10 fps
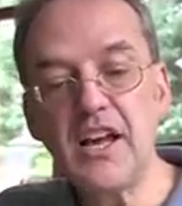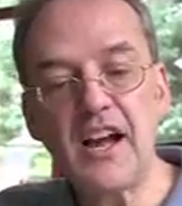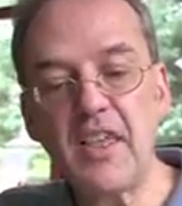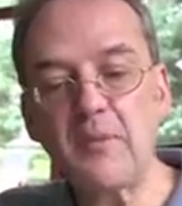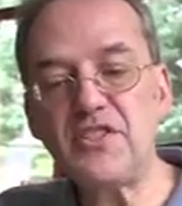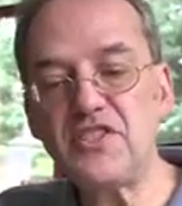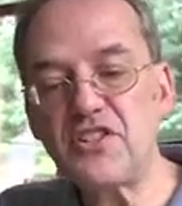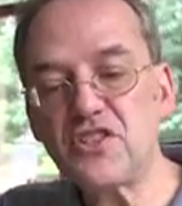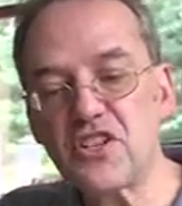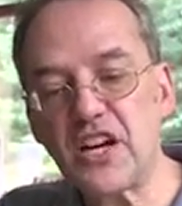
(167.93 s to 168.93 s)
And that means they're
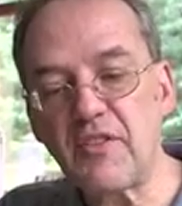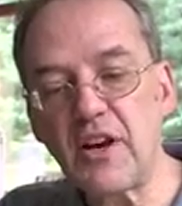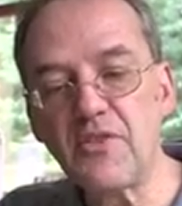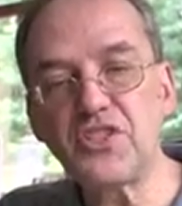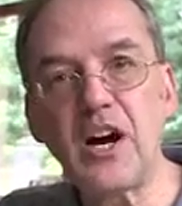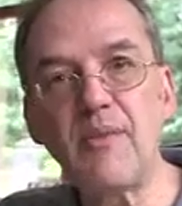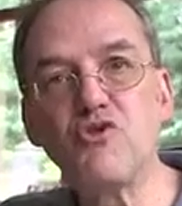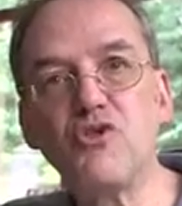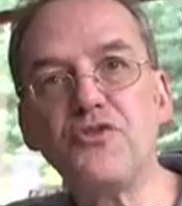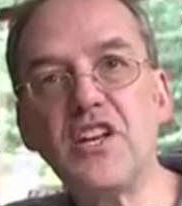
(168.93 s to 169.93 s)
just kind of over time
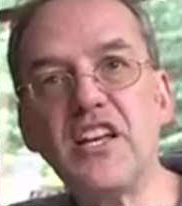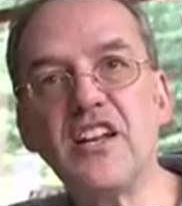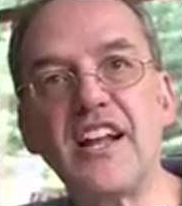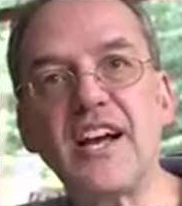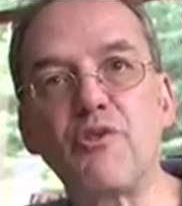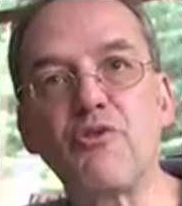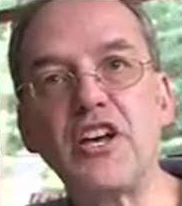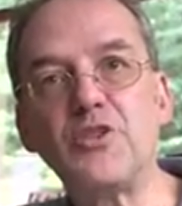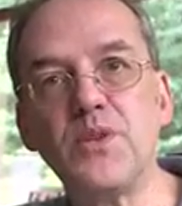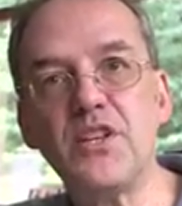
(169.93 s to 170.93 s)
drifting in and out of
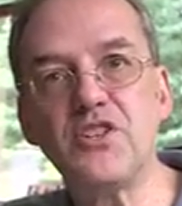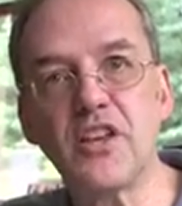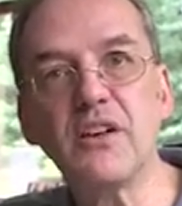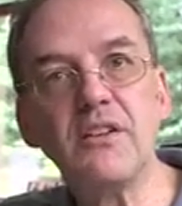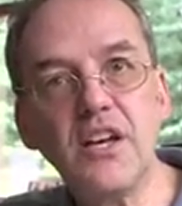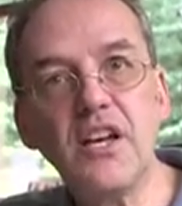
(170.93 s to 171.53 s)
phase with each other.